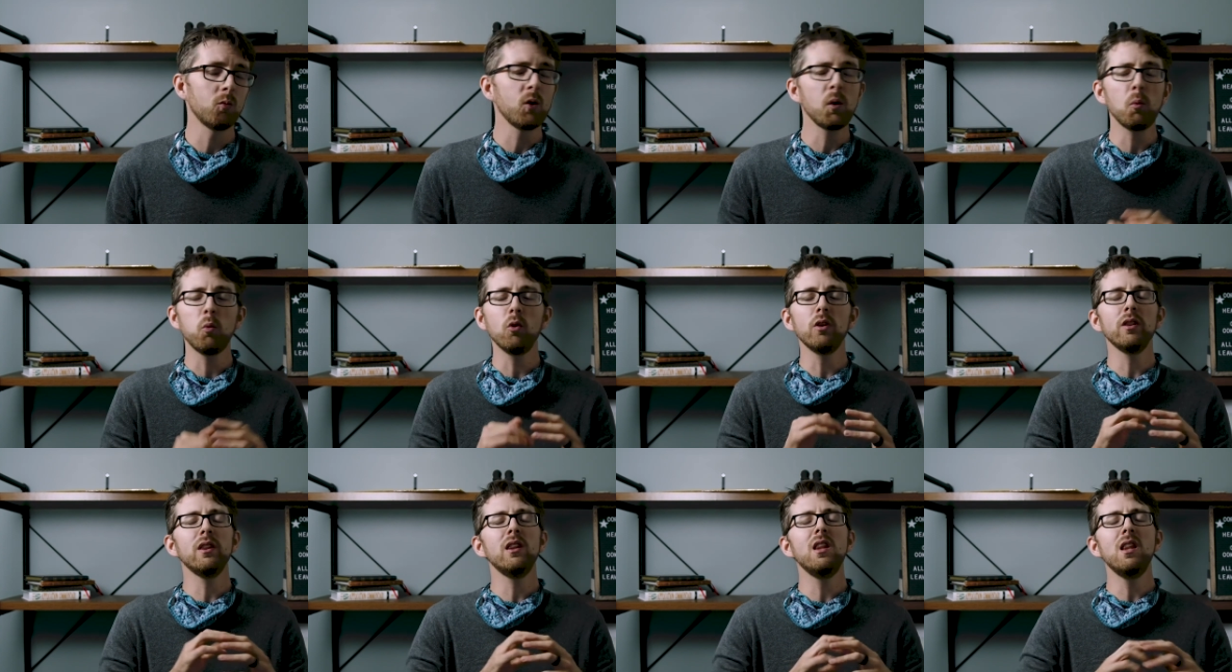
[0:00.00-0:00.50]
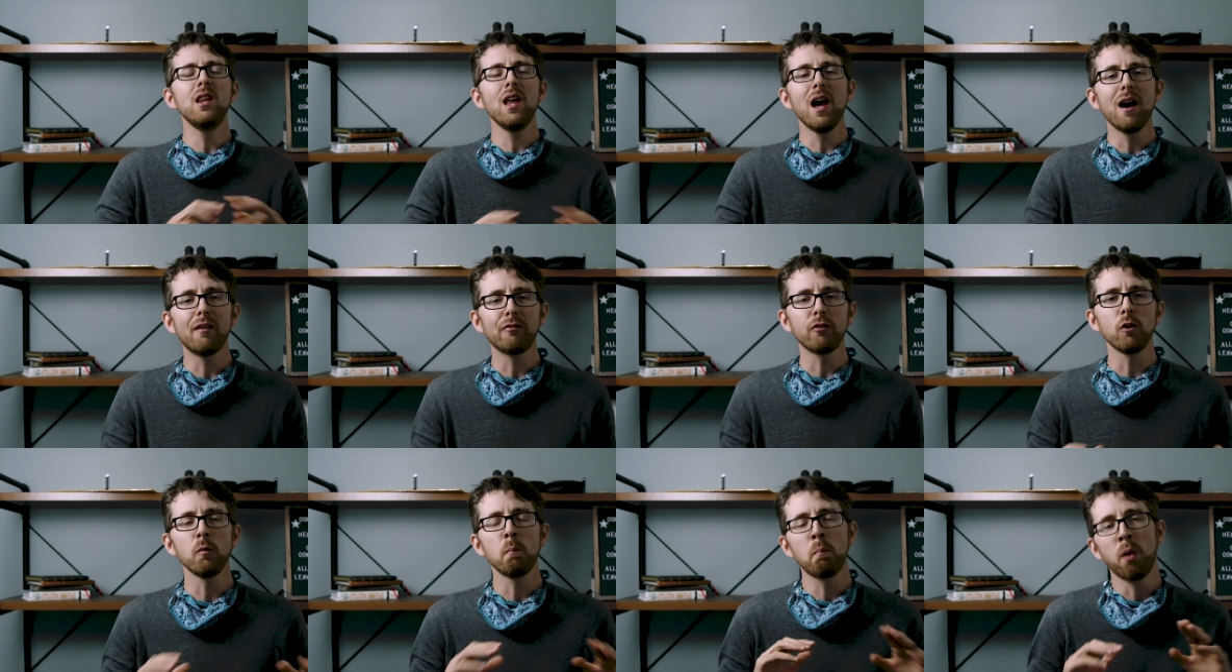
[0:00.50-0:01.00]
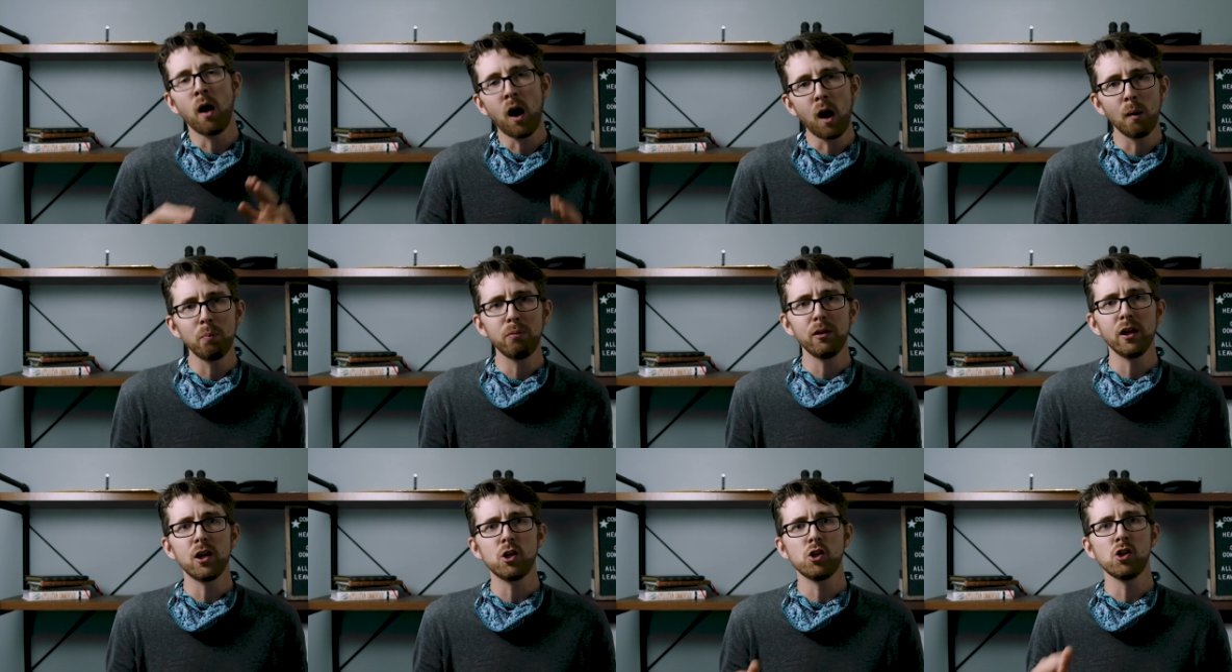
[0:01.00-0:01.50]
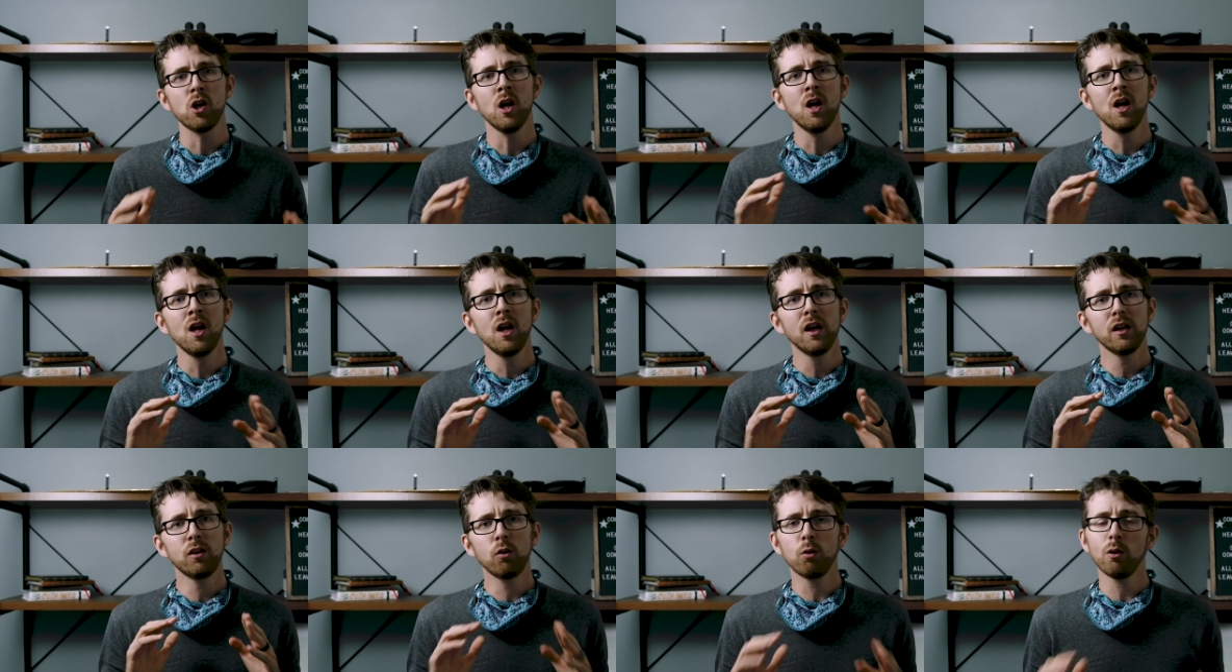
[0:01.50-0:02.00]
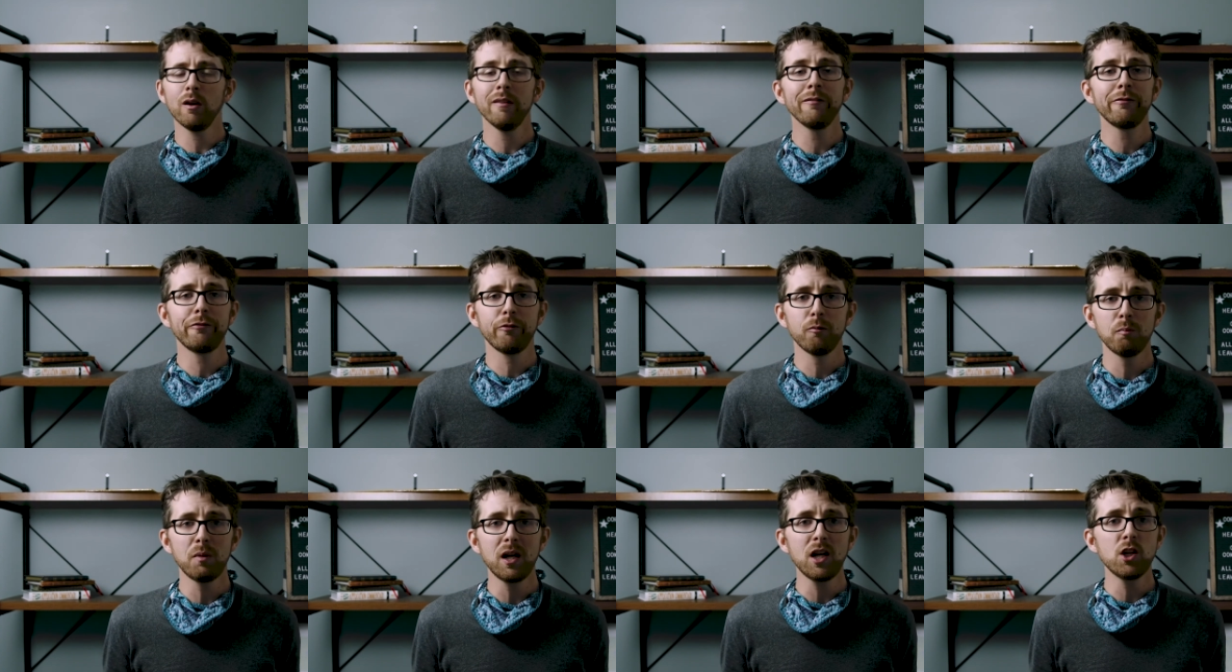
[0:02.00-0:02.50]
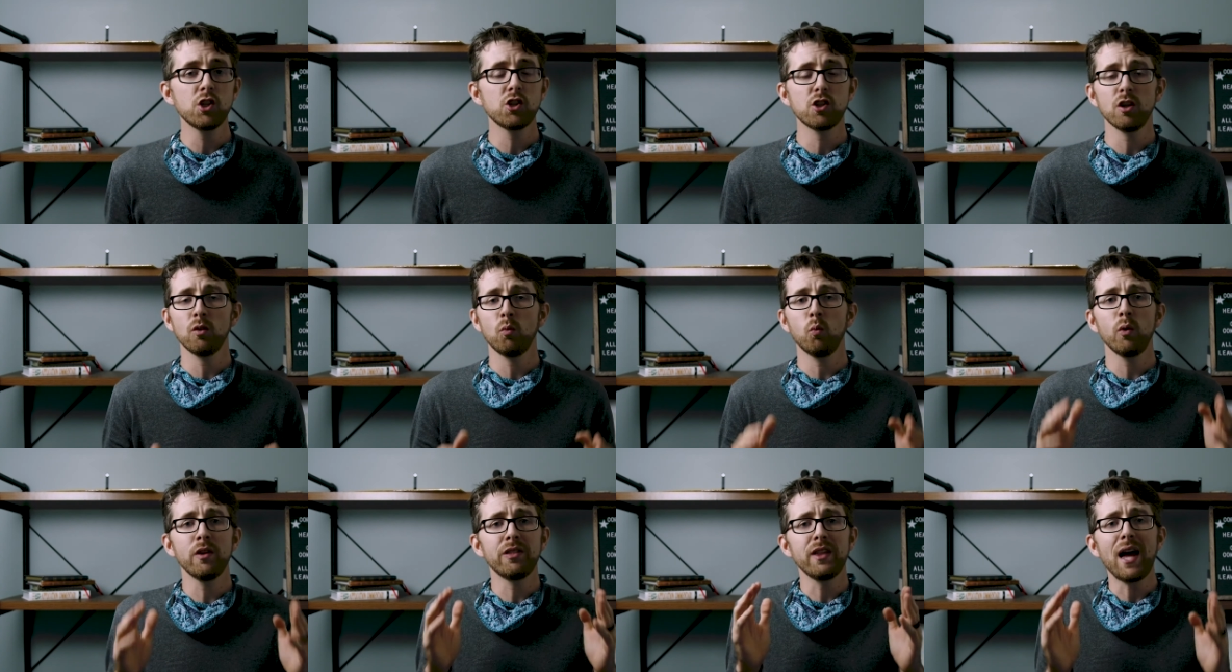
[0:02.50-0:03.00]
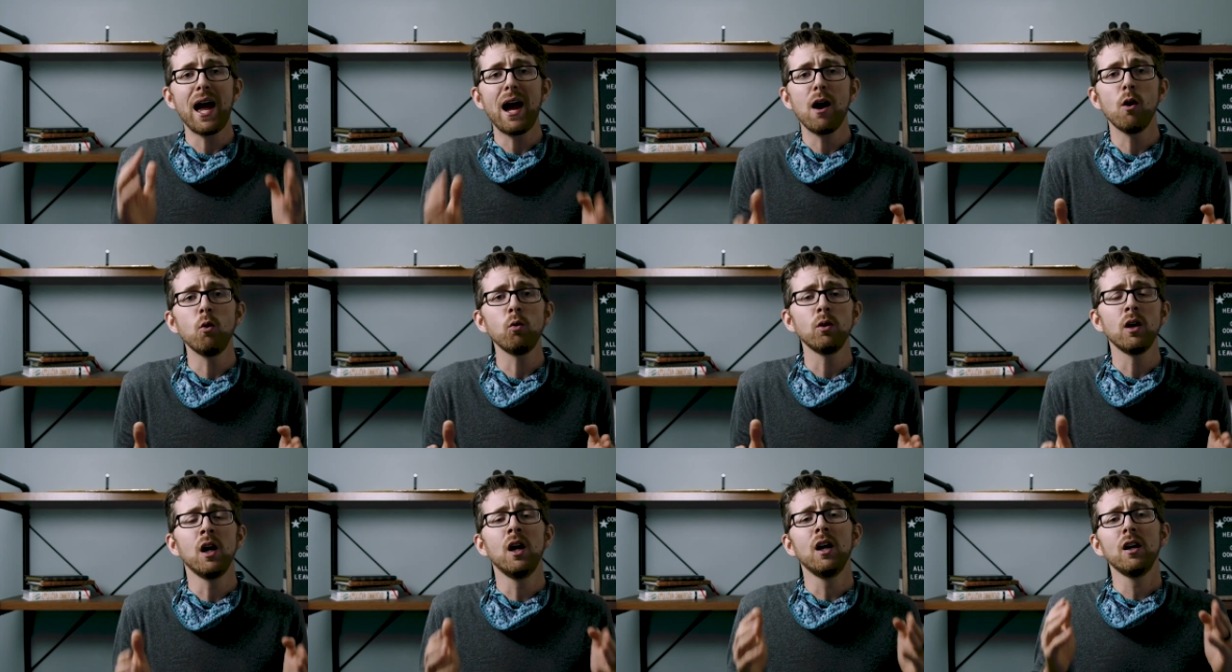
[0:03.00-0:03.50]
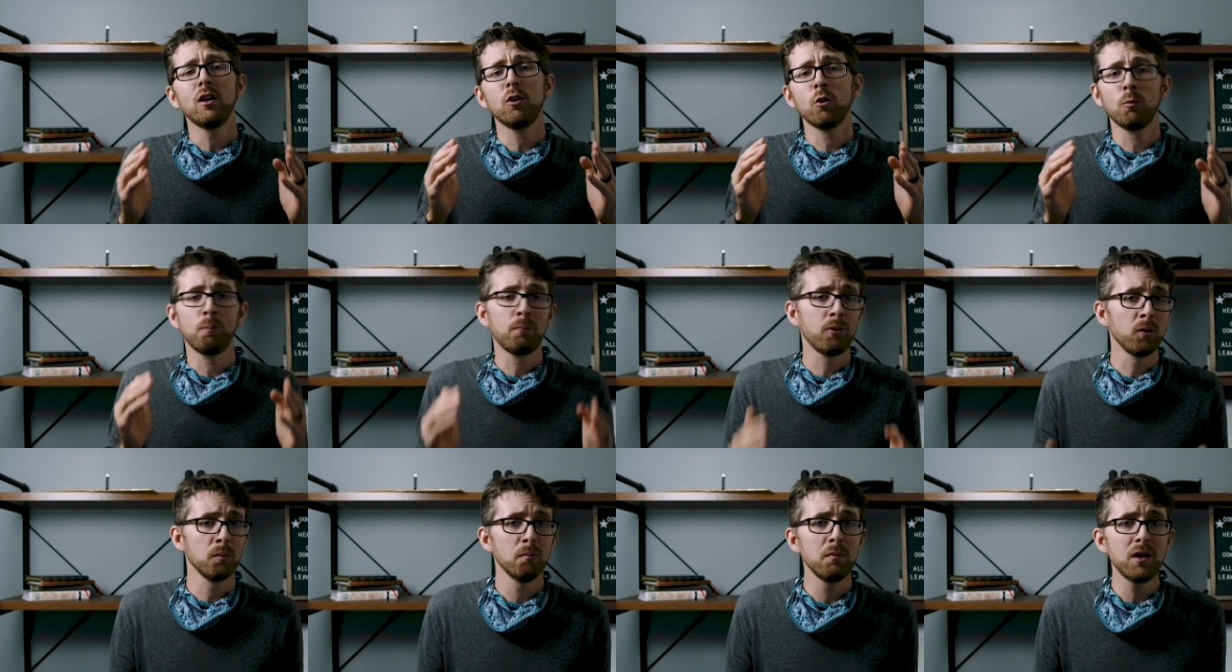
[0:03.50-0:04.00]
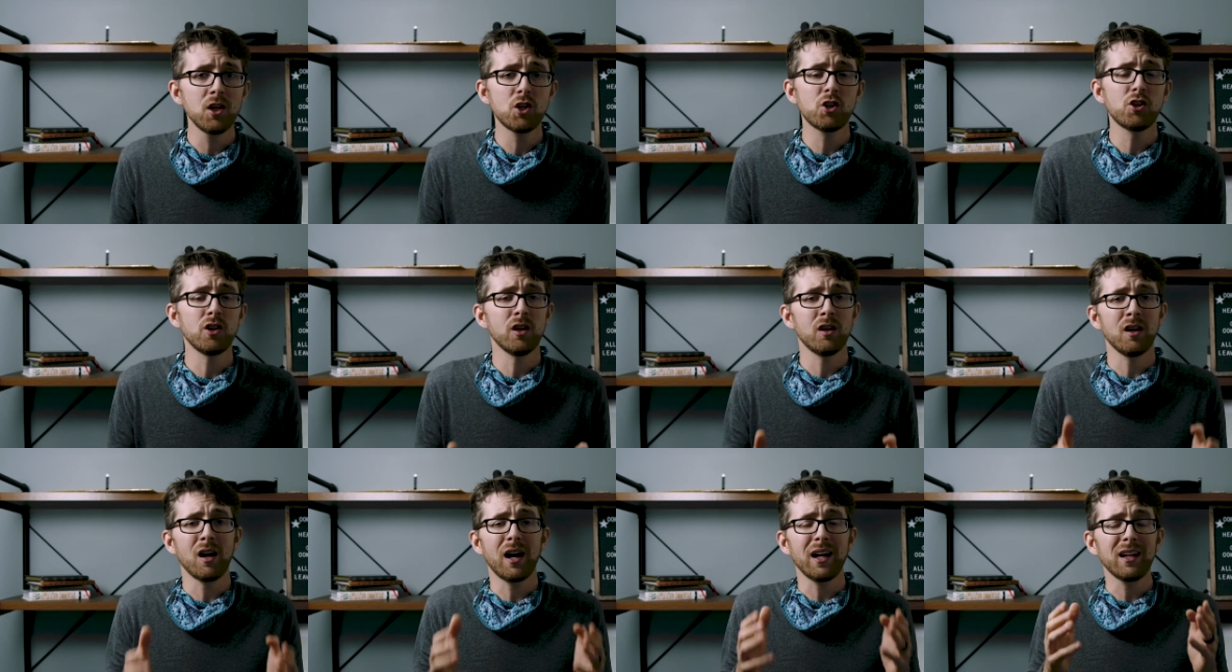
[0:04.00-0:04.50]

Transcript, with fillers: We will never publish your information without your permission.